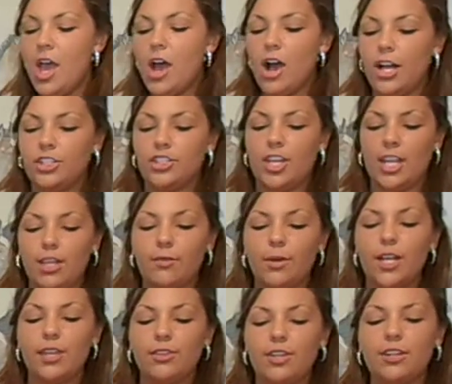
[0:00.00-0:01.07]
On
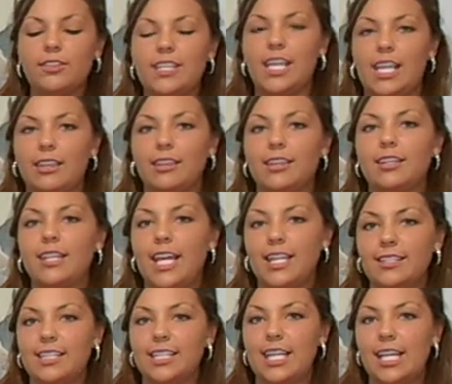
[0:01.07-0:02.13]
January 13,
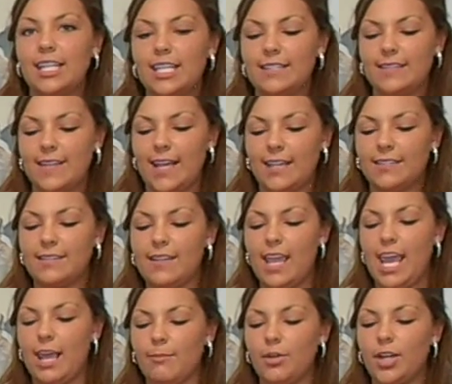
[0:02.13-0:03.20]
1996,
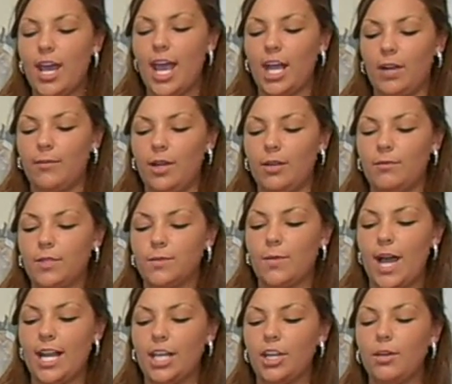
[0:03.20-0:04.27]
Amber Hagerman was
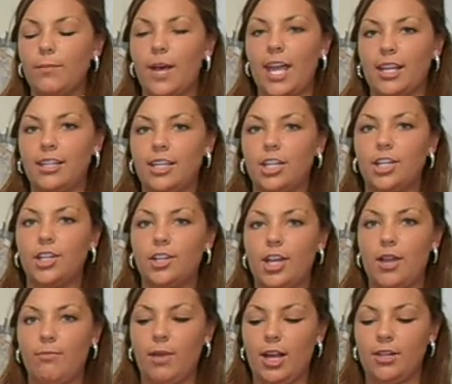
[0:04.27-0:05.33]
riding her bike near her
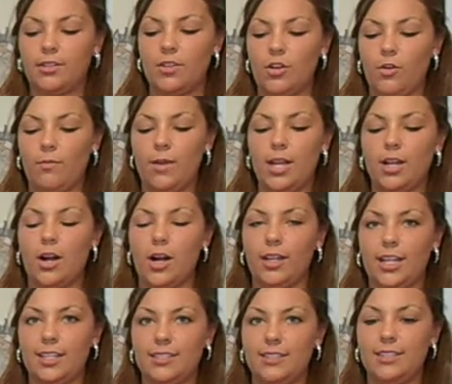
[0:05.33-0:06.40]
grandparents' home in
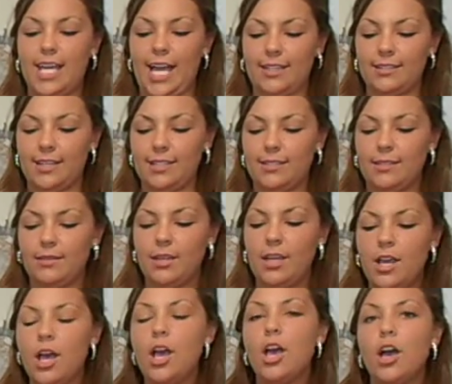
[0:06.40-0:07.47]
Arlington, Texas.
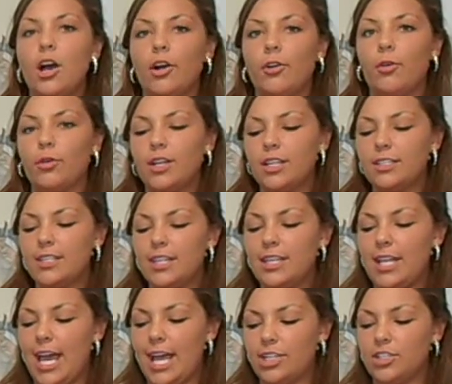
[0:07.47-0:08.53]
According to the
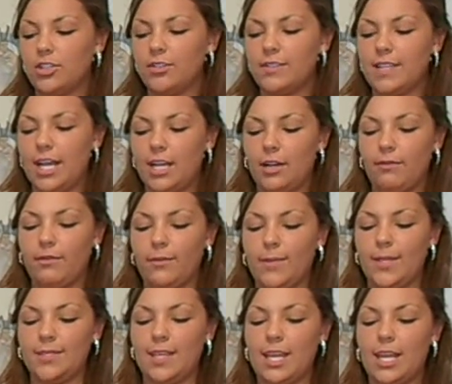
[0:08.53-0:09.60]
National Center for
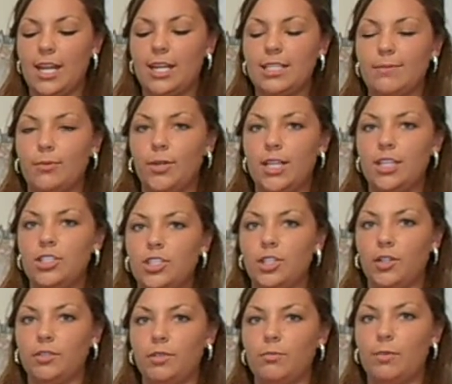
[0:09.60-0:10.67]
Missing and Exploited
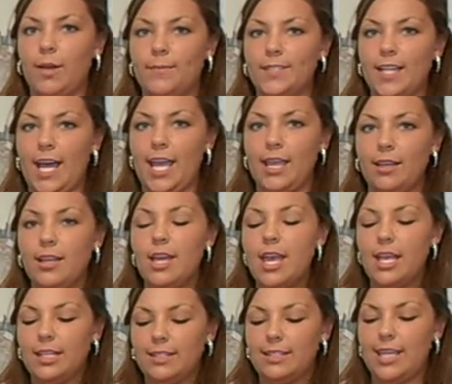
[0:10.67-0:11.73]
Children website,
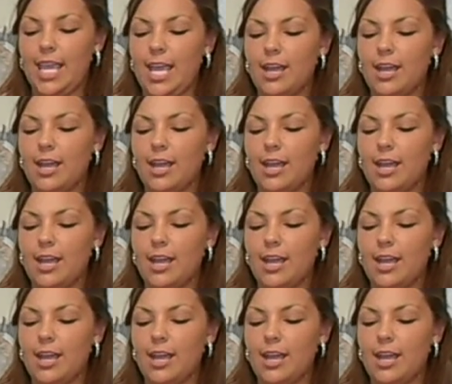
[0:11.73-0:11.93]
date